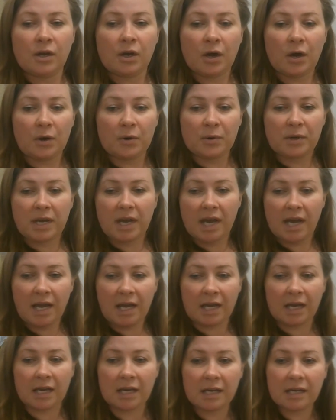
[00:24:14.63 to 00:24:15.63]

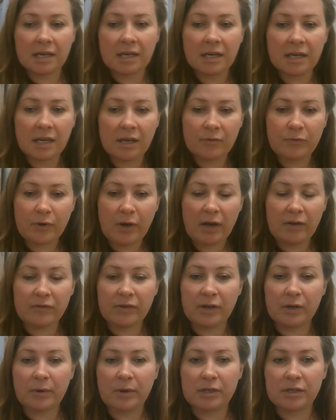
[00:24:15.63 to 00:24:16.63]
Okay, if you have
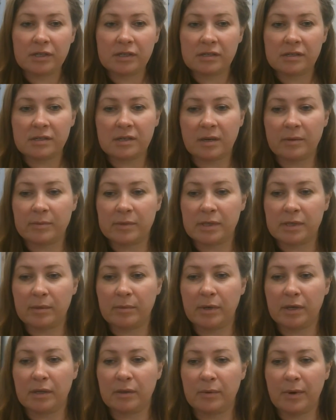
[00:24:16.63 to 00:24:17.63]
any questions, come see
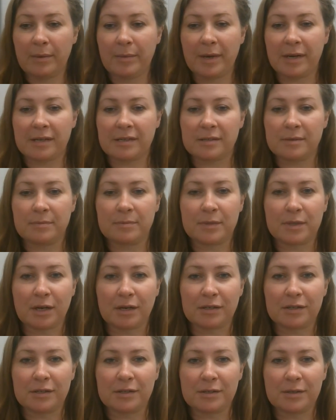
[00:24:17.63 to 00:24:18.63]
me in the WebEx.
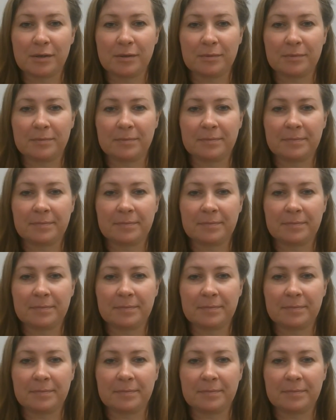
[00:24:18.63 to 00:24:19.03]
Talk to you soon.